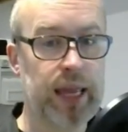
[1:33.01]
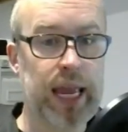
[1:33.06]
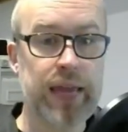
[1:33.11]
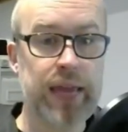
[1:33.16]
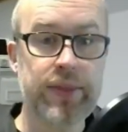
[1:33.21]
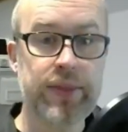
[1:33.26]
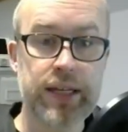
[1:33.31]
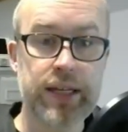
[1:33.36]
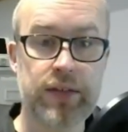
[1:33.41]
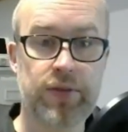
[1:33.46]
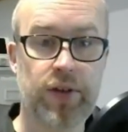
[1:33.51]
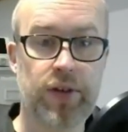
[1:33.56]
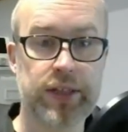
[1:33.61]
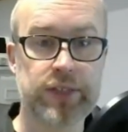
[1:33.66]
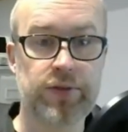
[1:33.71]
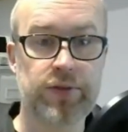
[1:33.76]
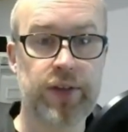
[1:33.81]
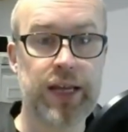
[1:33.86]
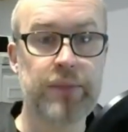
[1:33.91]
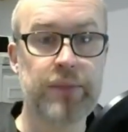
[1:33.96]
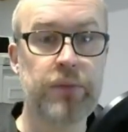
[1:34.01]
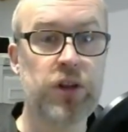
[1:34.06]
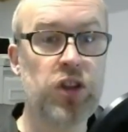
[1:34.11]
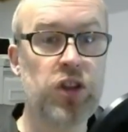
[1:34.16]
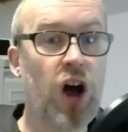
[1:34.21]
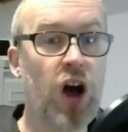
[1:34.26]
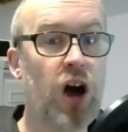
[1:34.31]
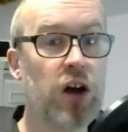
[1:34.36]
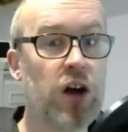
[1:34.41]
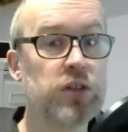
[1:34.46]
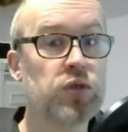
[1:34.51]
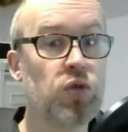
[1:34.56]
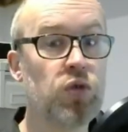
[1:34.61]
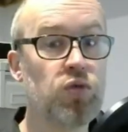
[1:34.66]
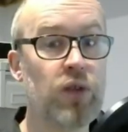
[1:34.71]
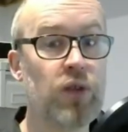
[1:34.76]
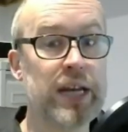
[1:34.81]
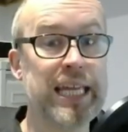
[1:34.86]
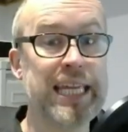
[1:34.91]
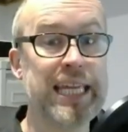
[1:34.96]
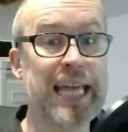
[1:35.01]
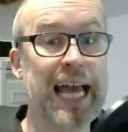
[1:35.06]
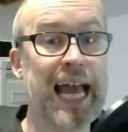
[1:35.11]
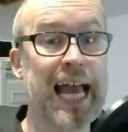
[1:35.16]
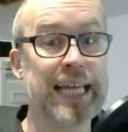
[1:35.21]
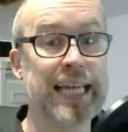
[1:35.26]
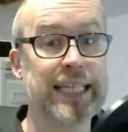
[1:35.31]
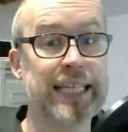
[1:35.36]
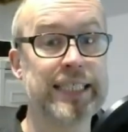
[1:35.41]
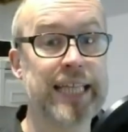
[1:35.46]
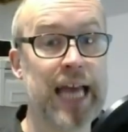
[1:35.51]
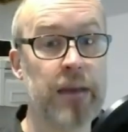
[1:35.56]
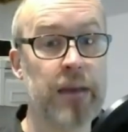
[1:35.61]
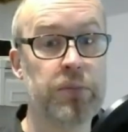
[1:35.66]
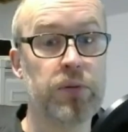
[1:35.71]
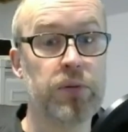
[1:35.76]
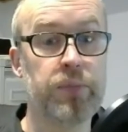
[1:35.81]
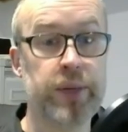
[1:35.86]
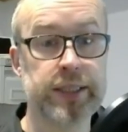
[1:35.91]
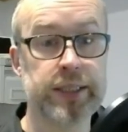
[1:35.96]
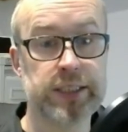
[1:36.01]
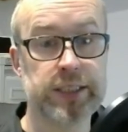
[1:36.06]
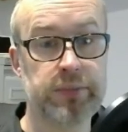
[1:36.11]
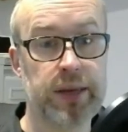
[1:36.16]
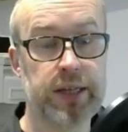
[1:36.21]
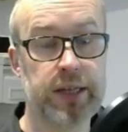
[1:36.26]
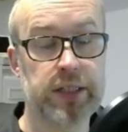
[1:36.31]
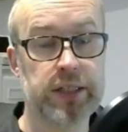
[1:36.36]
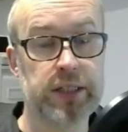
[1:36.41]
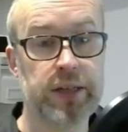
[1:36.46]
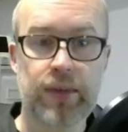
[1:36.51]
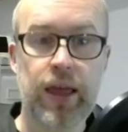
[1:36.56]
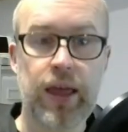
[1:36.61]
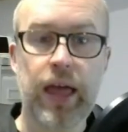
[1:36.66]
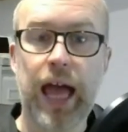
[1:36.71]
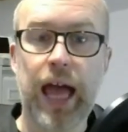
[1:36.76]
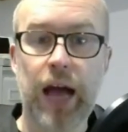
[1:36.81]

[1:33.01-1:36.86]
in their device fleet but aren't already yet added to Apple Business Manager.